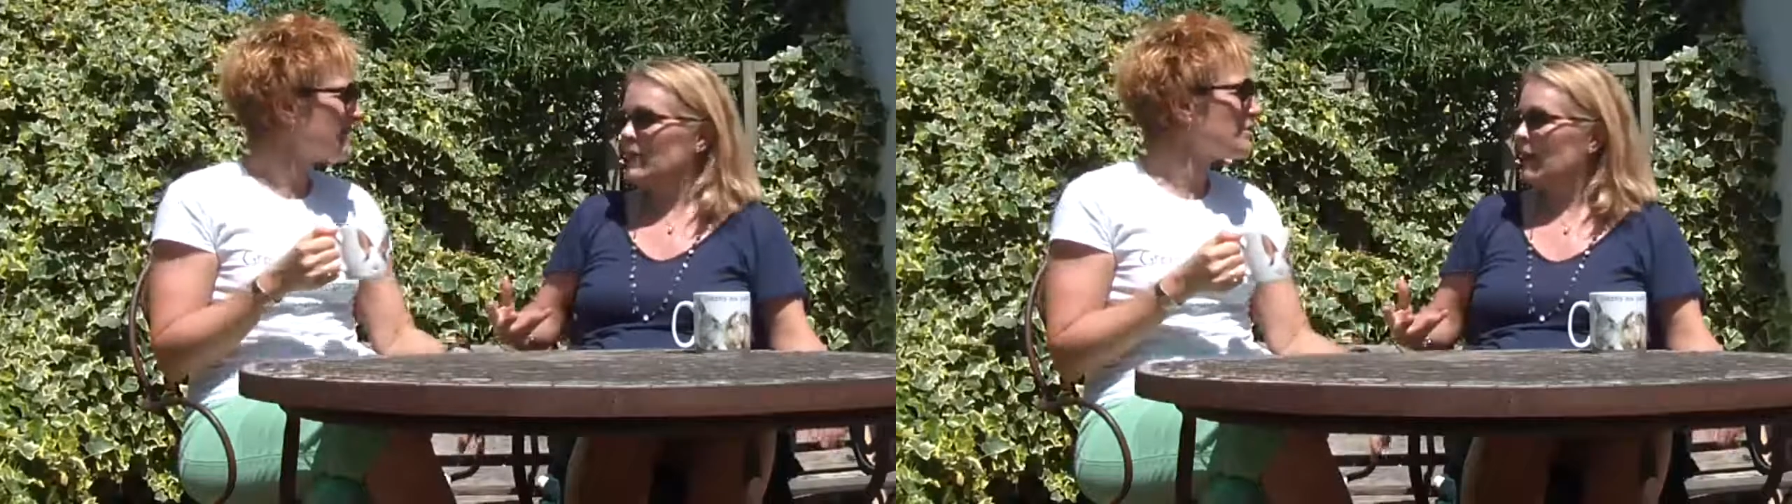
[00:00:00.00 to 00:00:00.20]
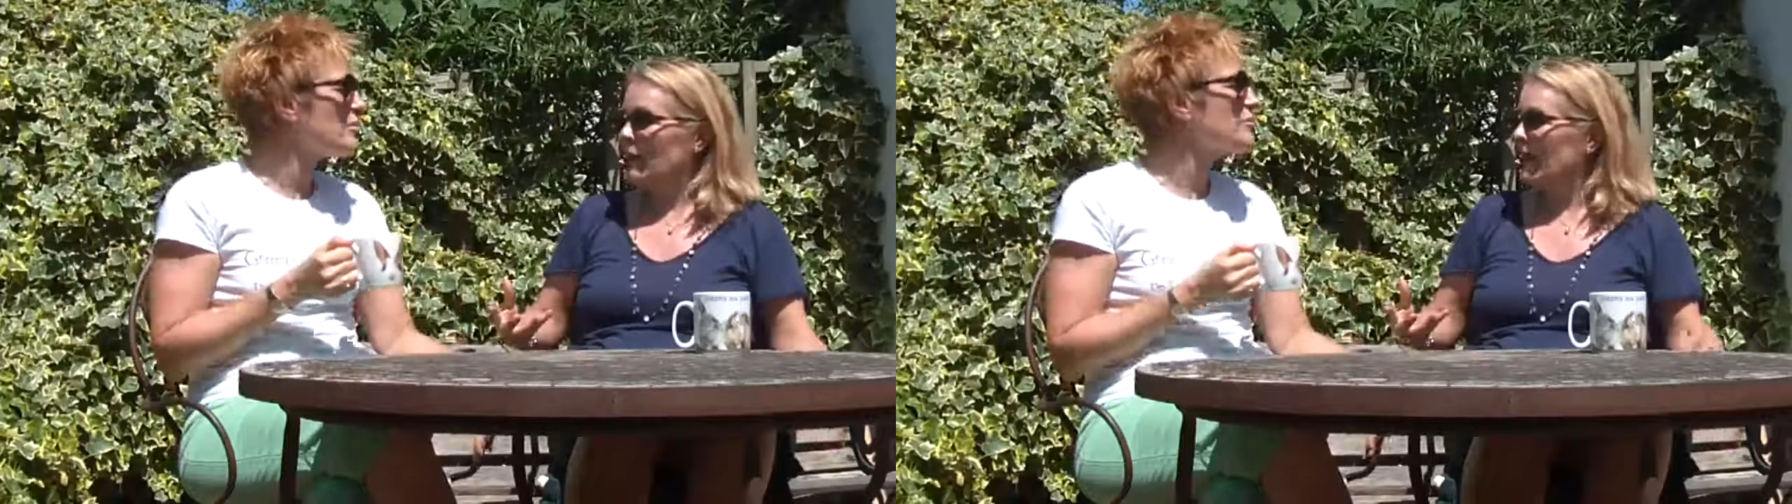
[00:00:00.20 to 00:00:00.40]

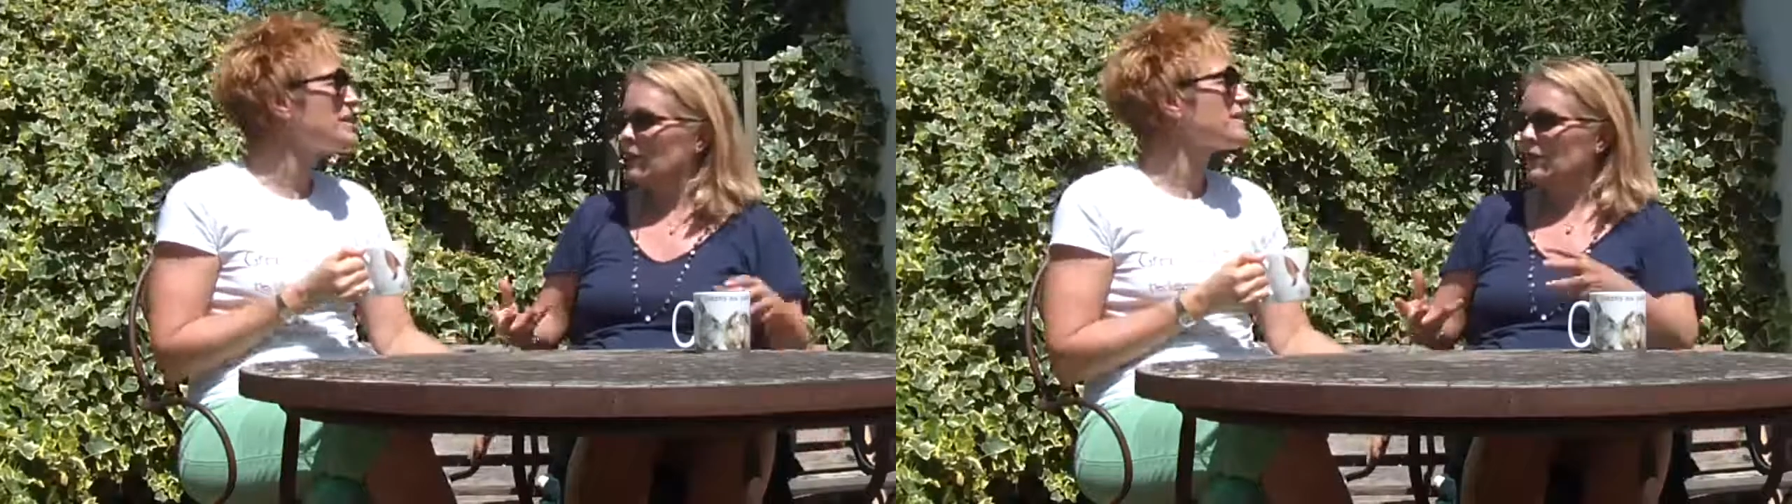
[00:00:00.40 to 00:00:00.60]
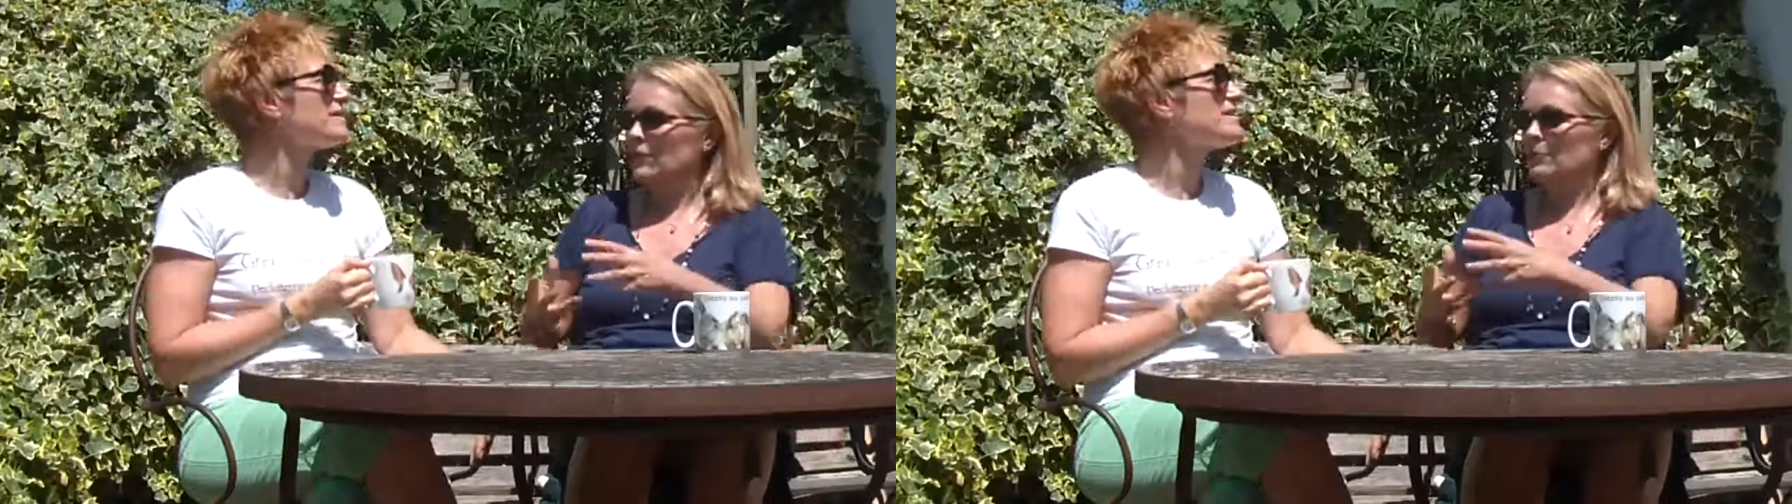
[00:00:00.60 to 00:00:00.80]
have
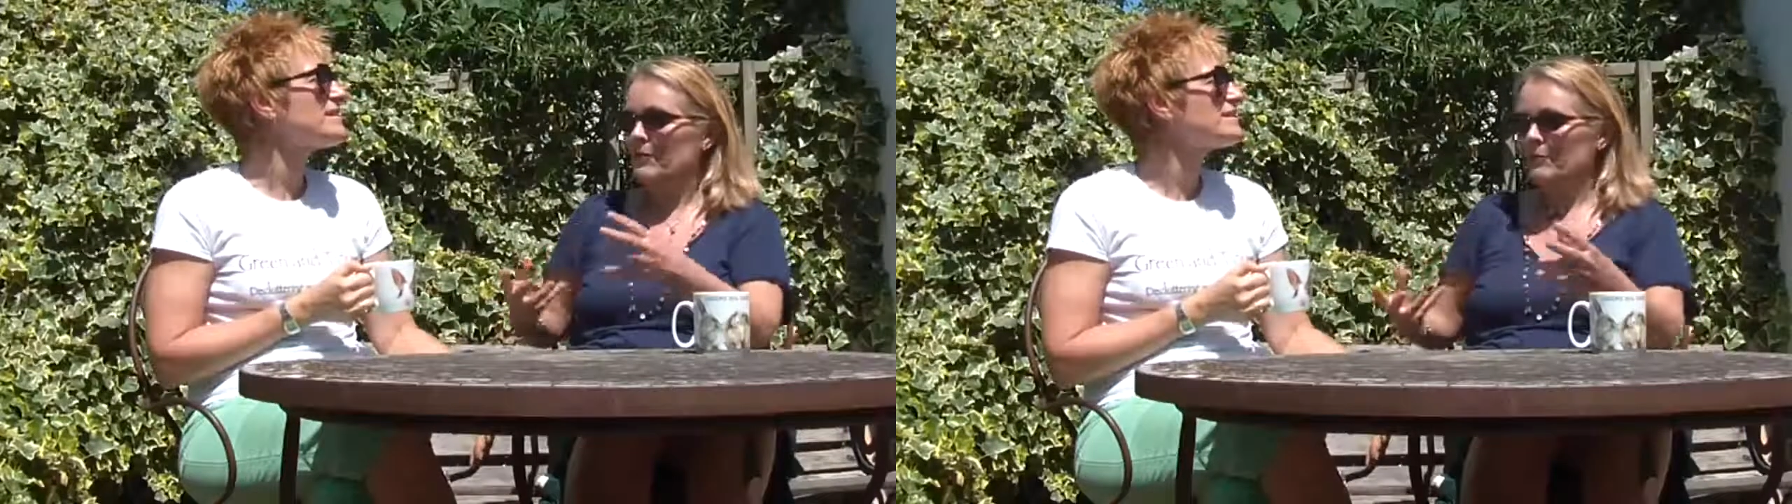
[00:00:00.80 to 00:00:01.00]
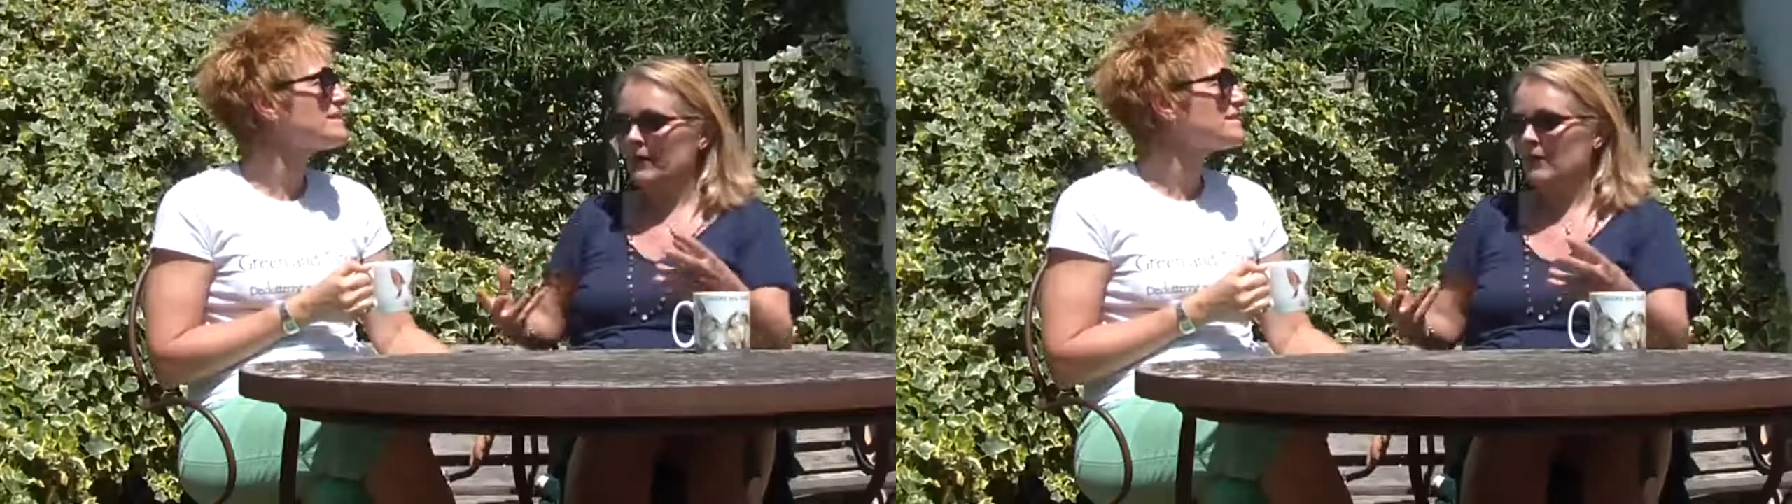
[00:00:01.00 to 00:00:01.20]
houses,
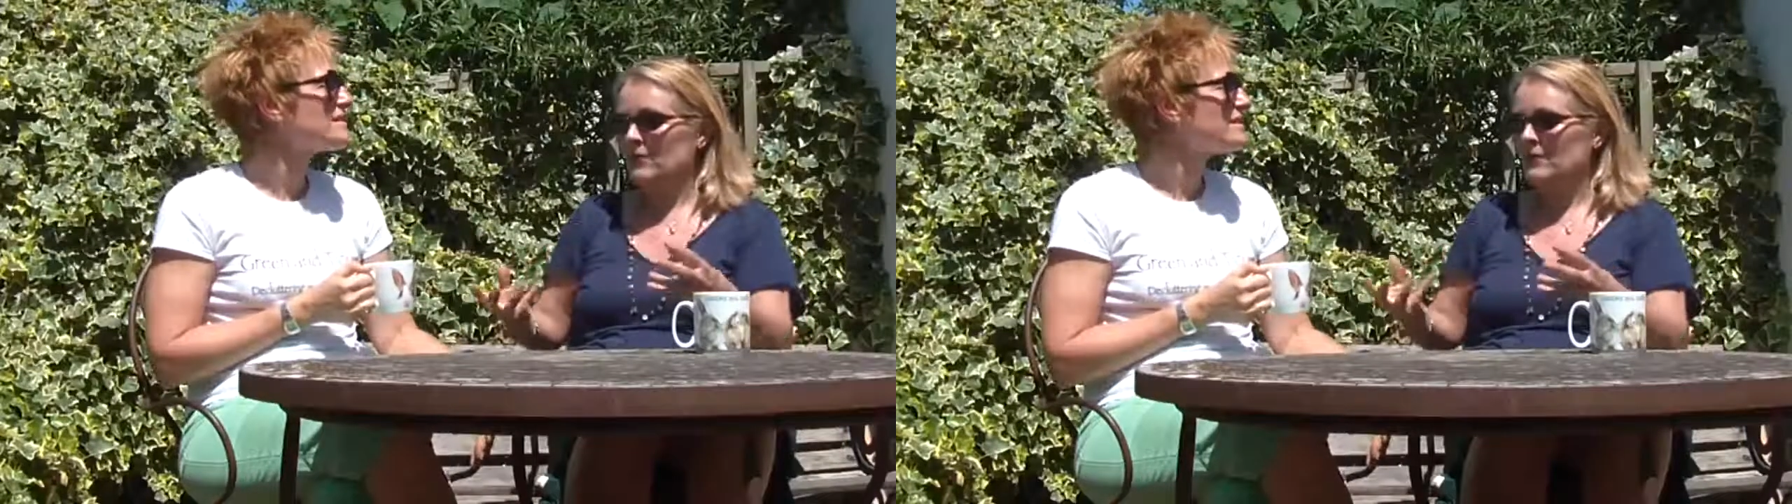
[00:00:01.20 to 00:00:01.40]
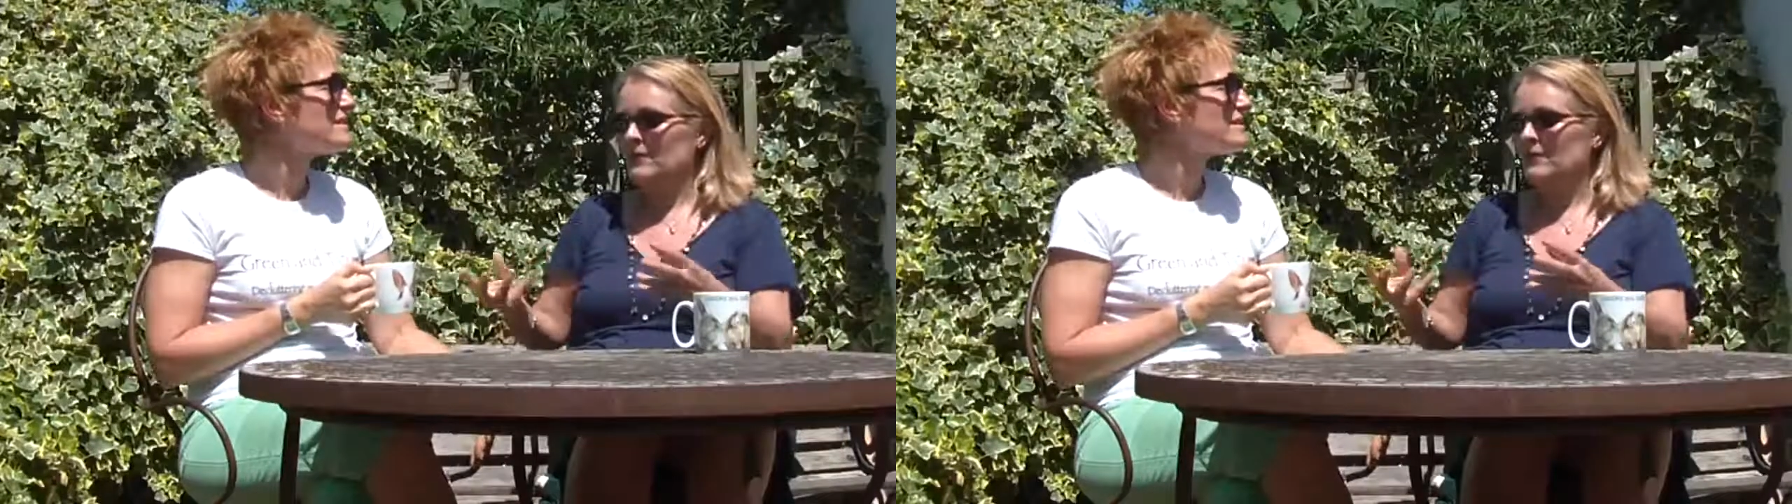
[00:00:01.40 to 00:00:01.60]
because